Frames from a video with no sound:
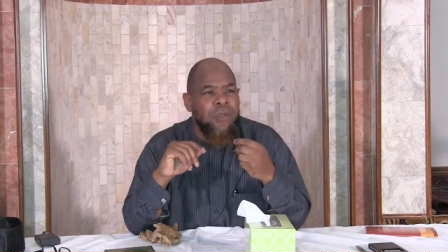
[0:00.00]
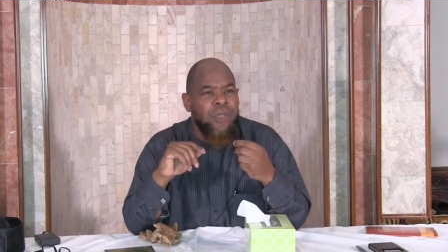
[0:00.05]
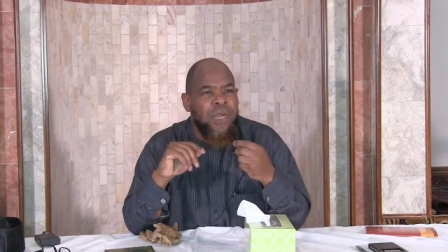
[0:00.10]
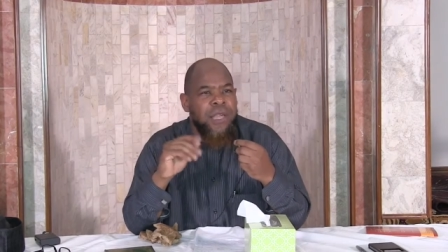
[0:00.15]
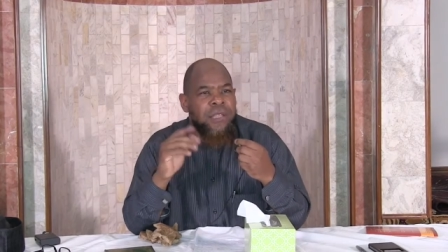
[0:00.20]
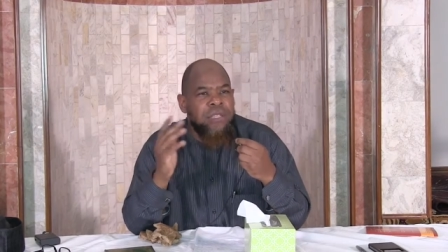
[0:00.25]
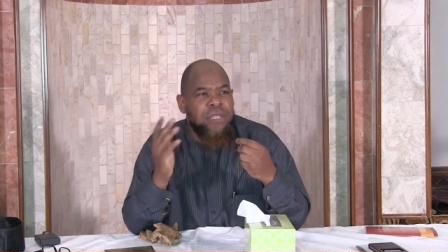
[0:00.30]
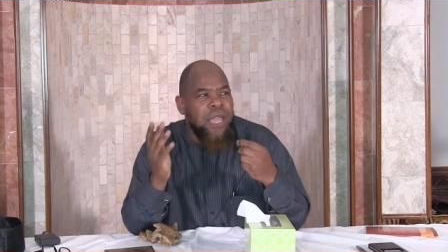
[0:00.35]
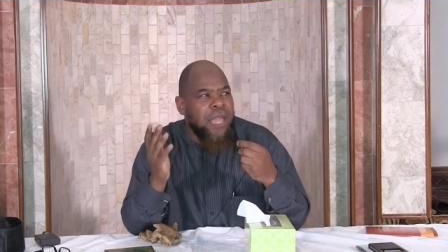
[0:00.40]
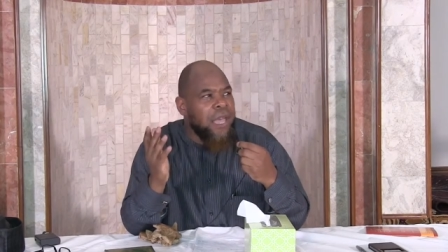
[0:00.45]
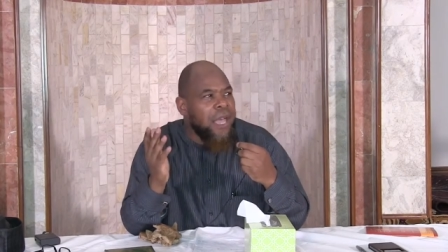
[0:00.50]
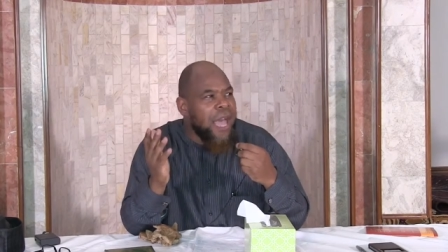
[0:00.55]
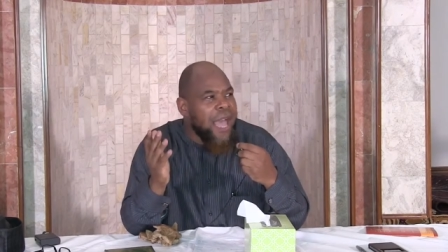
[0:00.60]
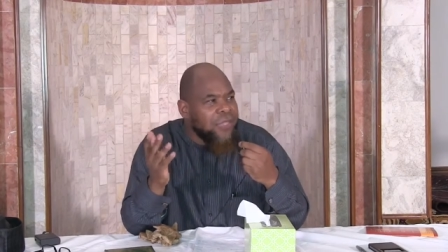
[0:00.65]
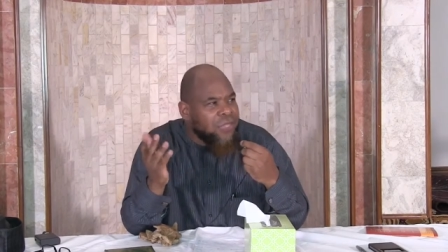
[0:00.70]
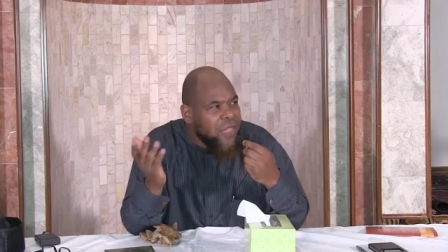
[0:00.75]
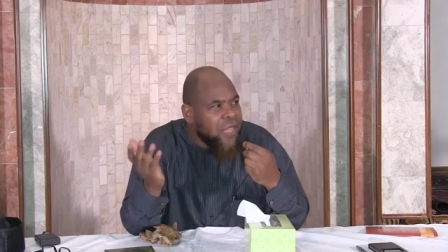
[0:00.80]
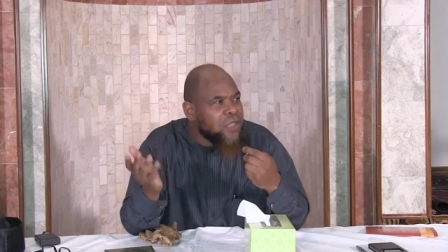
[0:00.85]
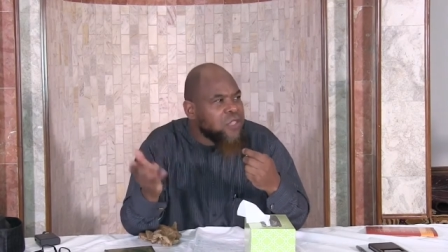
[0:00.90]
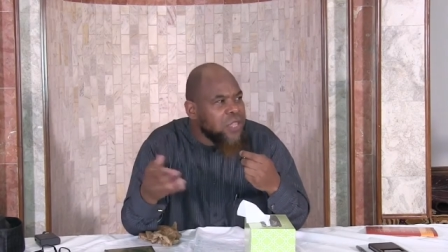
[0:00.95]
They say,
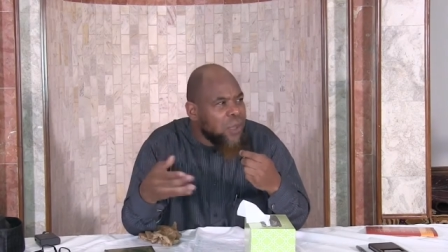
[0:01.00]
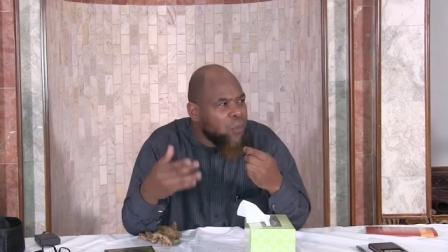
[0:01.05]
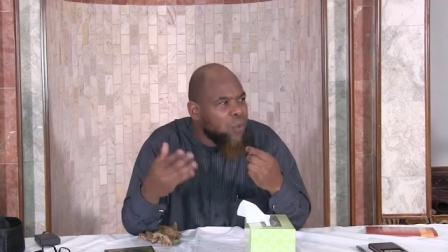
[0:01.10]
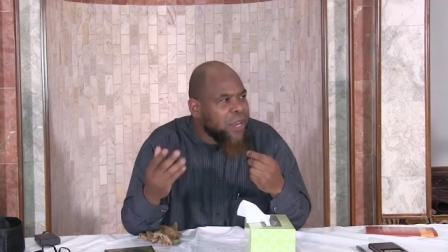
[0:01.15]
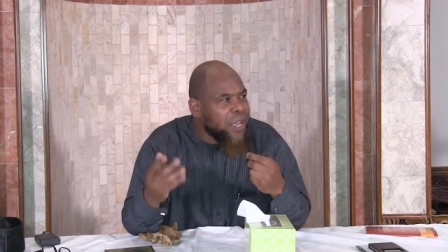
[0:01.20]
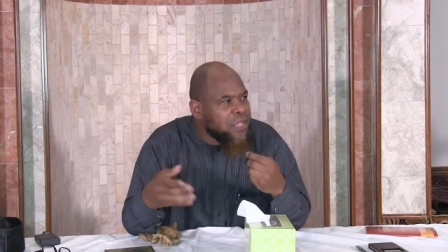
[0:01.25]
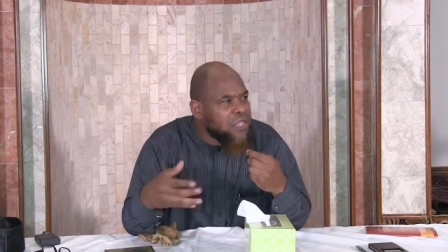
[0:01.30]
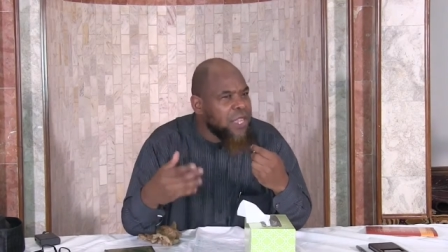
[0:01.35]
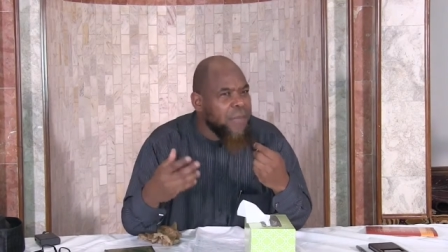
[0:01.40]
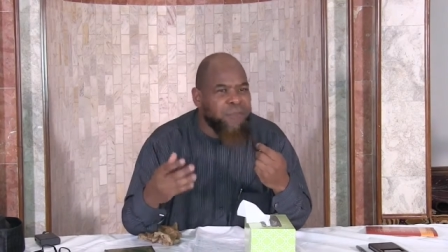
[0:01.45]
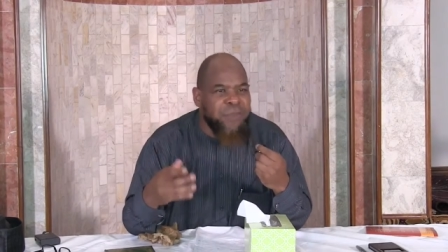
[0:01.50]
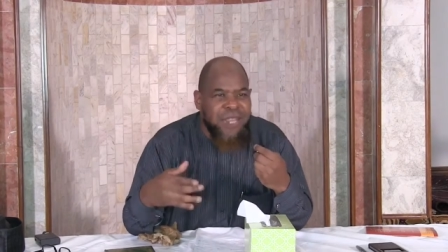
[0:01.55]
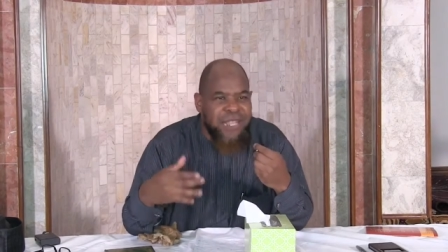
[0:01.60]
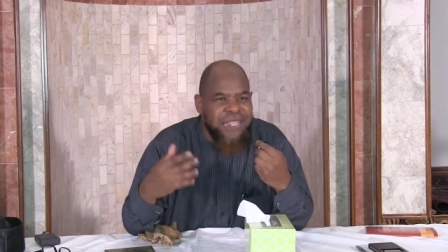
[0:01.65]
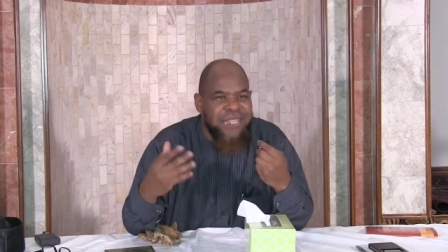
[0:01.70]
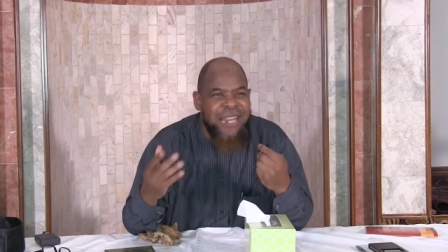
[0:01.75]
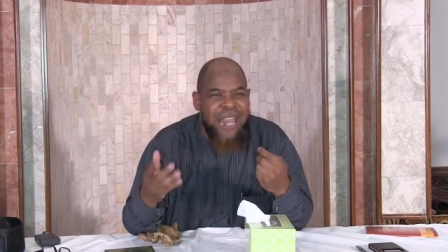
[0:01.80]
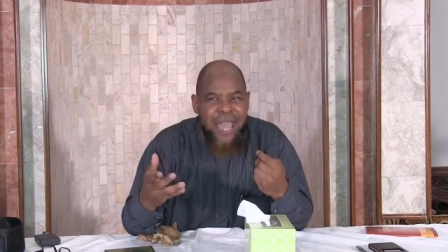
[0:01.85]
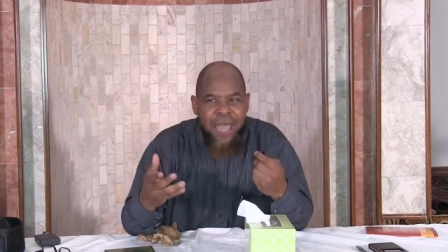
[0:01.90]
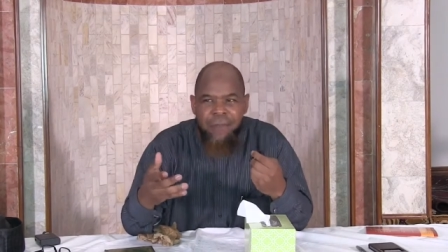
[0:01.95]
I think someone accepted
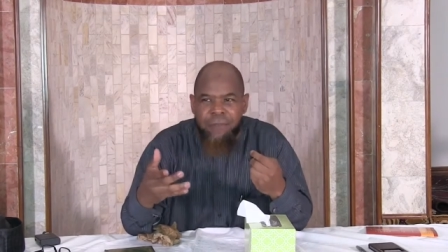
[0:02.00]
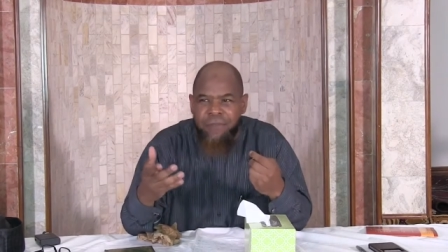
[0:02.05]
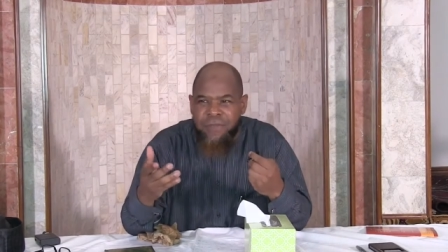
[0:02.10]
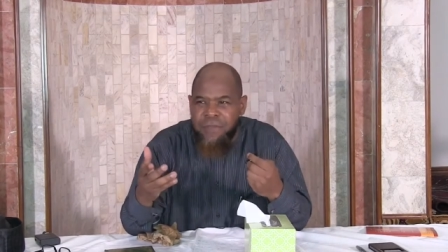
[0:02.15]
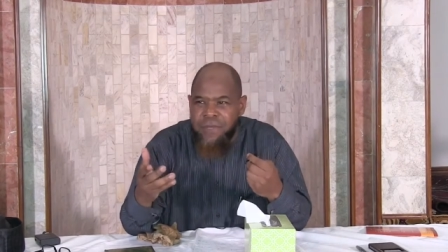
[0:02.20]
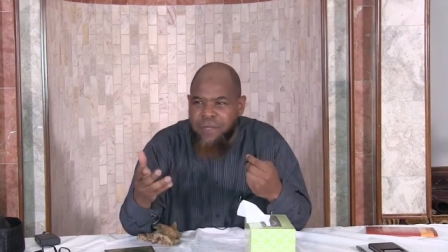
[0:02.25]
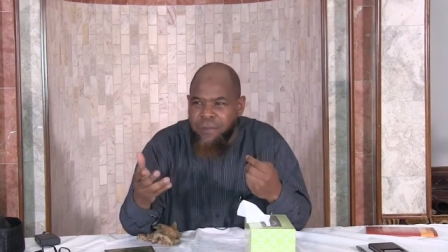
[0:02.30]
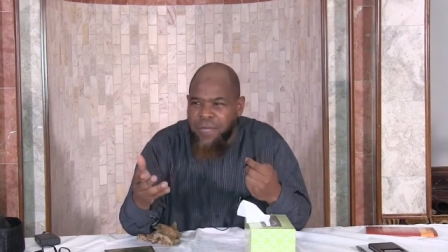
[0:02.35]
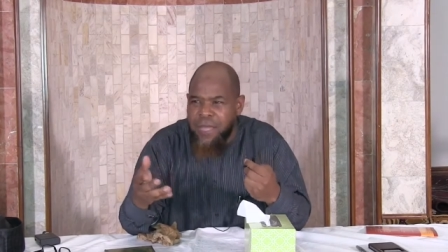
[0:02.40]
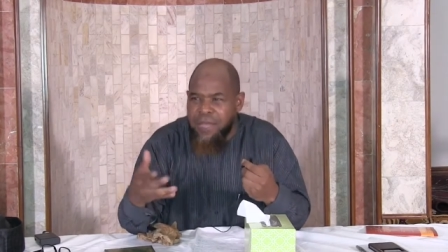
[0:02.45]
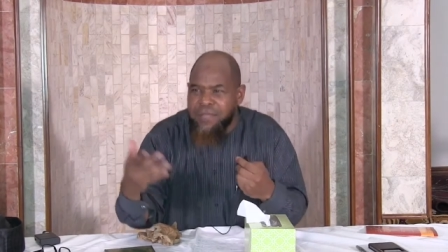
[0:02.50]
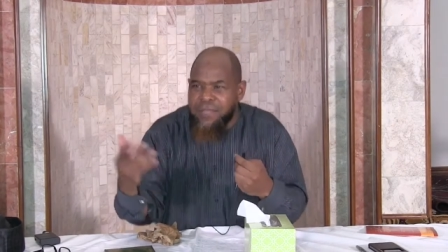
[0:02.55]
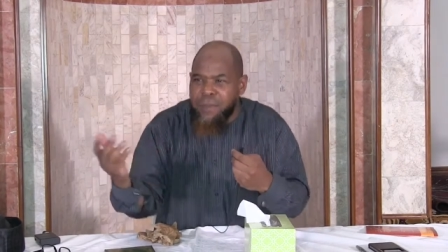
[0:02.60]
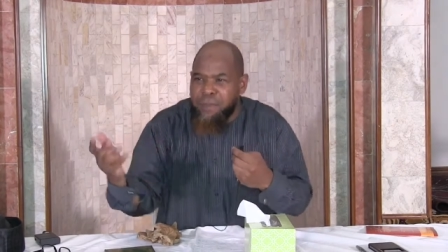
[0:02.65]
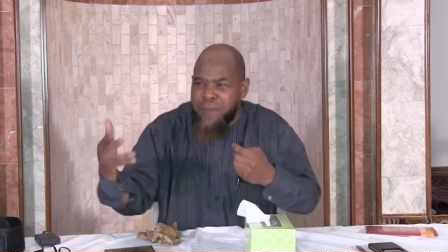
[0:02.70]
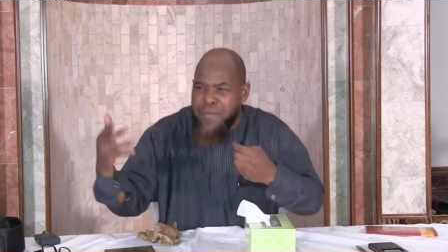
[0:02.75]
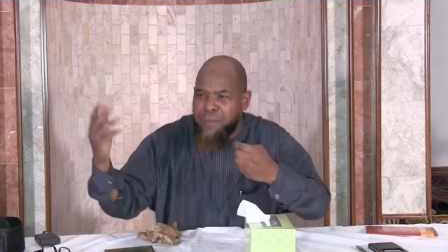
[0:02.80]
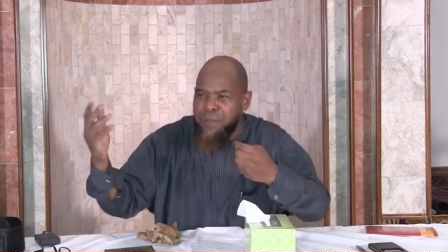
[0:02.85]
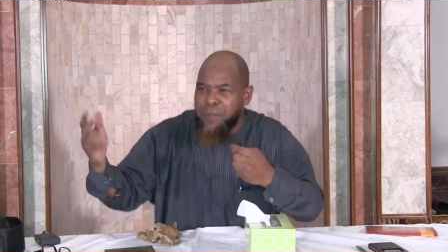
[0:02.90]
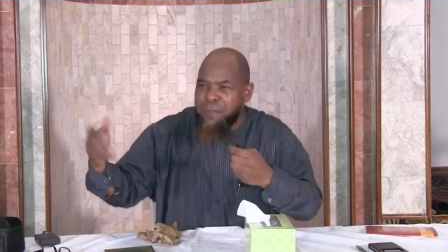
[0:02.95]
Islam because
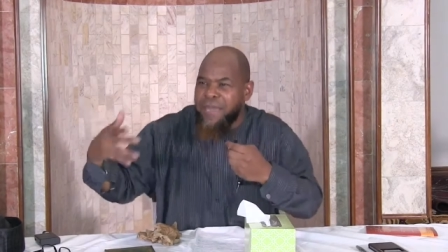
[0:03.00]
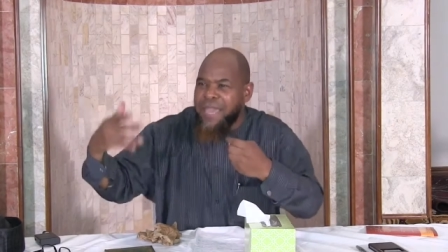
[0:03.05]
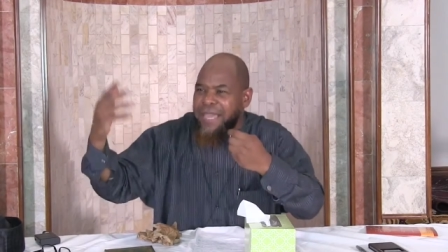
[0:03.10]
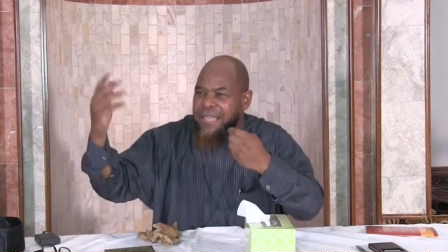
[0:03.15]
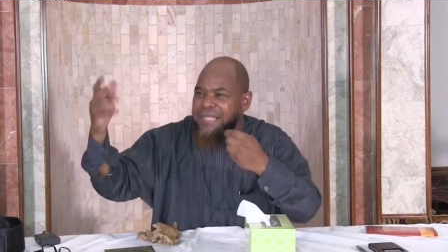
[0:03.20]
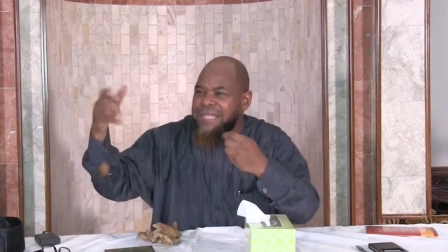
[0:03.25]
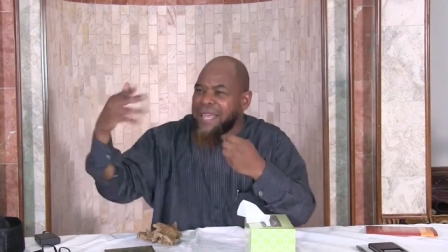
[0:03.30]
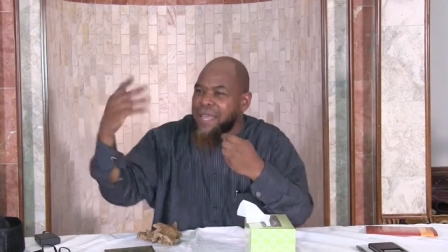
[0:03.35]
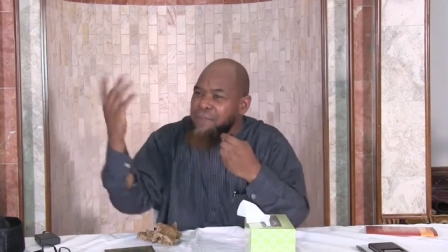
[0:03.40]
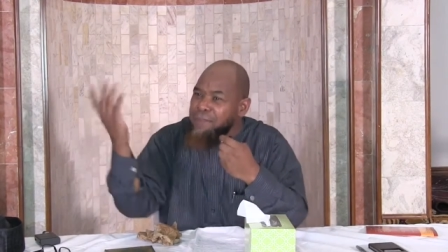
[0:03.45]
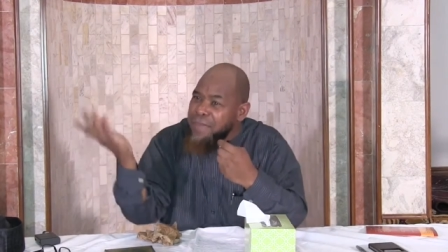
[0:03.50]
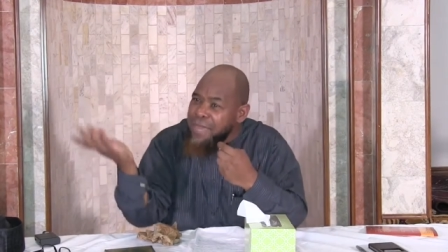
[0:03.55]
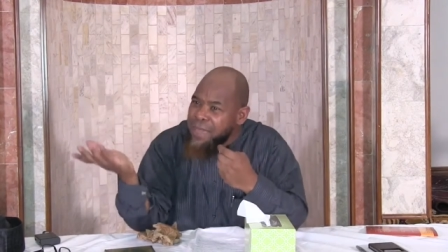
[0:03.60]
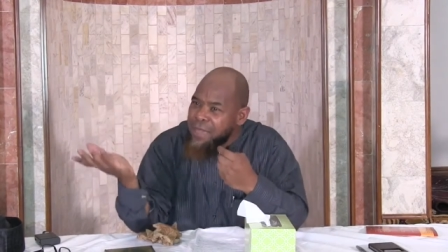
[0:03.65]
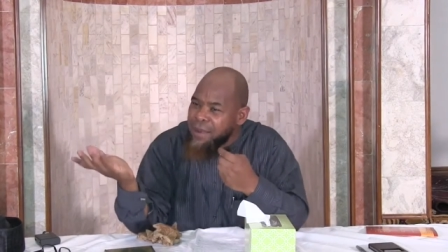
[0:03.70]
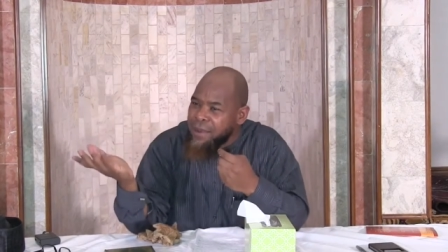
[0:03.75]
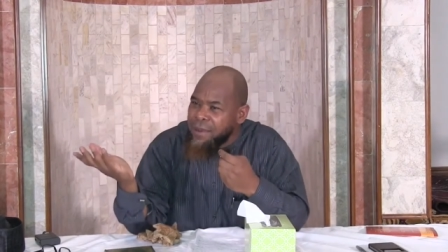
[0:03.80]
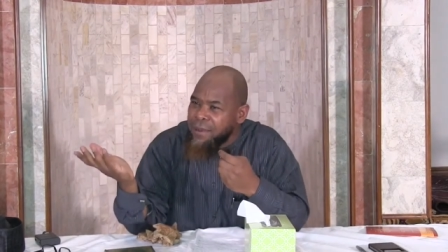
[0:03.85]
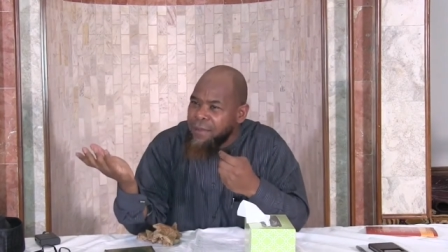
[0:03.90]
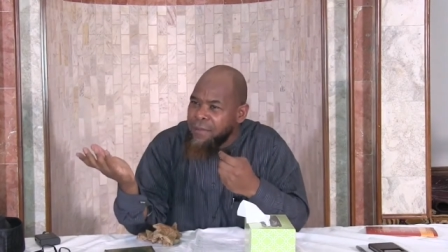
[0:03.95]
the people are making
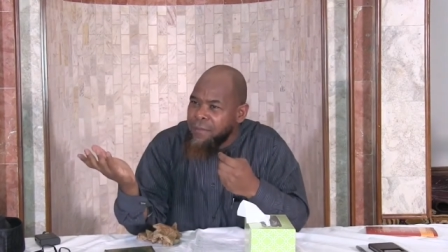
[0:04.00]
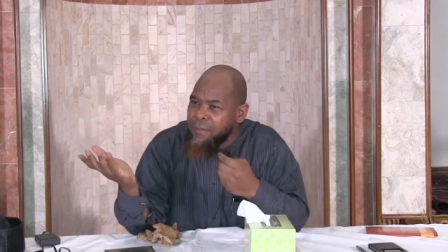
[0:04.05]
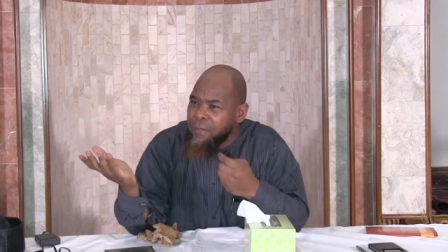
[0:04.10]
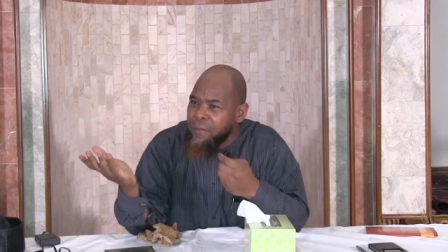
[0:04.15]
takbir.